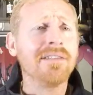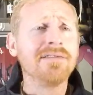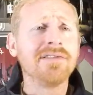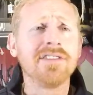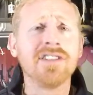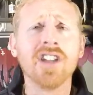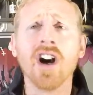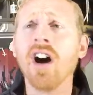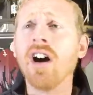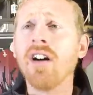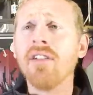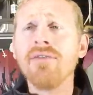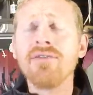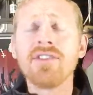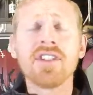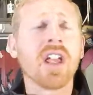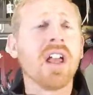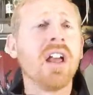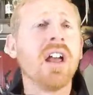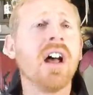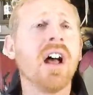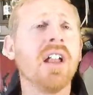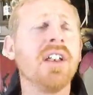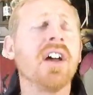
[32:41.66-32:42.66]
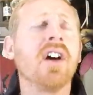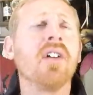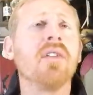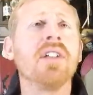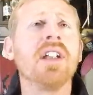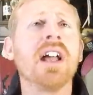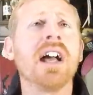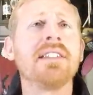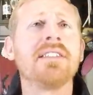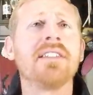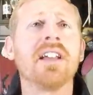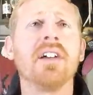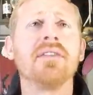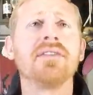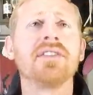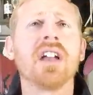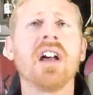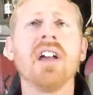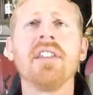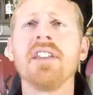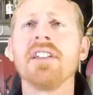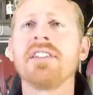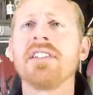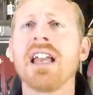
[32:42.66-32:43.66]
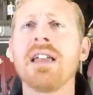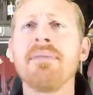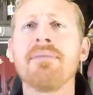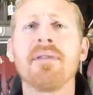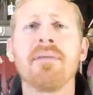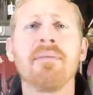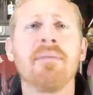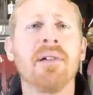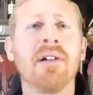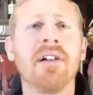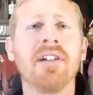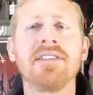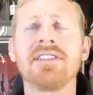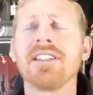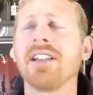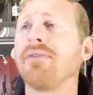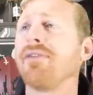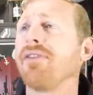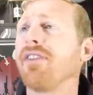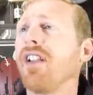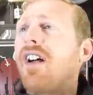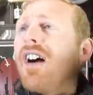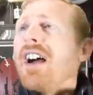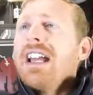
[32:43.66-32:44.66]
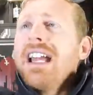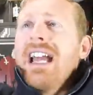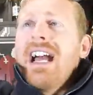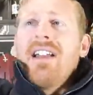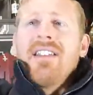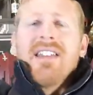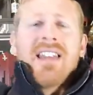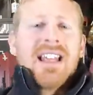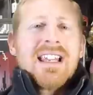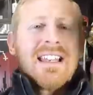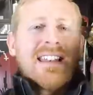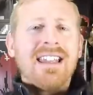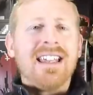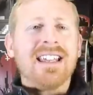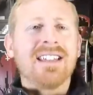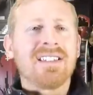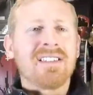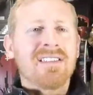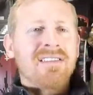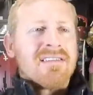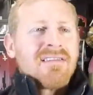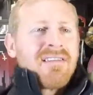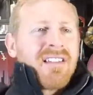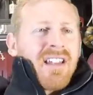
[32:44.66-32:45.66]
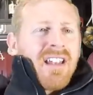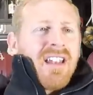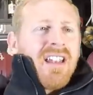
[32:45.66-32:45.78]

Doves. No, not doves. Other type of birds that fly out like this.